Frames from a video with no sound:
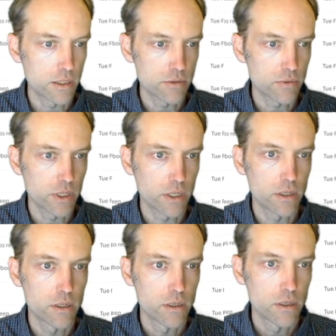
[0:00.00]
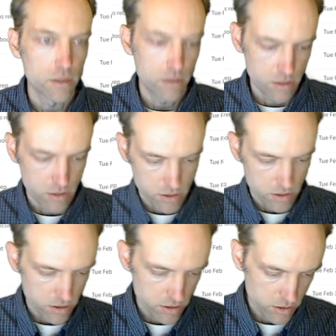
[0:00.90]
just ran
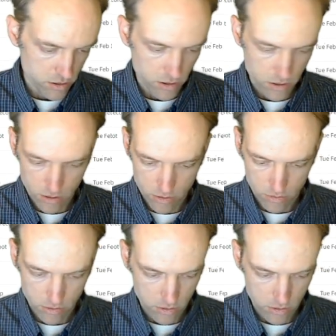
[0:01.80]
uh, calc.